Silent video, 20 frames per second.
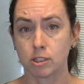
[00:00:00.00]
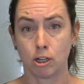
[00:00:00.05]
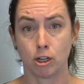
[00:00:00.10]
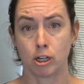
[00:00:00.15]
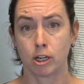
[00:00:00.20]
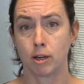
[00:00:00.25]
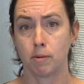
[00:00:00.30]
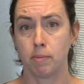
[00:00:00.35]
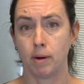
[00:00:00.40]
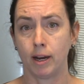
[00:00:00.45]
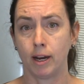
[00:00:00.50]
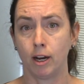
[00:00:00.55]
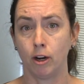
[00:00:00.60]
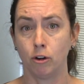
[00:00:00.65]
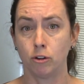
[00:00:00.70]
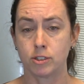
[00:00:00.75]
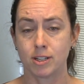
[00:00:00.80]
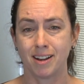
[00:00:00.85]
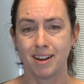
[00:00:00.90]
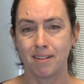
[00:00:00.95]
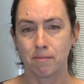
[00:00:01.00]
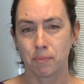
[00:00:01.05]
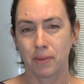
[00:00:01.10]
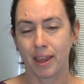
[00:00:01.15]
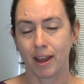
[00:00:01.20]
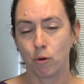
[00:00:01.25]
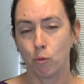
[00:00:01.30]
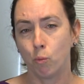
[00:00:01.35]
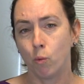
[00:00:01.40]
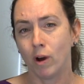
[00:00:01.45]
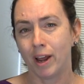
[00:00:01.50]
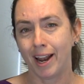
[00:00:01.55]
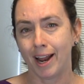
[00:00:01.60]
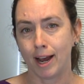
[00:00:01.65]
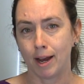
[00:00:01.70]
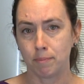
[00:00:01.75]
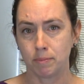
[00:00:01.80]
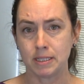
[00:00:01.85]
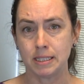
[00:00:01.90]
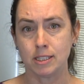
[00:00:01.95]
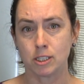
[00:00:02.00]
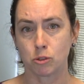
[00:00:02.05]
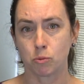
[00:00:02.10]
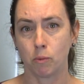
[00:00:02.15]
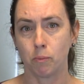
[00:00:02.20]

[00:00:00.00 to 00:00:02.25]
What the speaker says: talk about what happens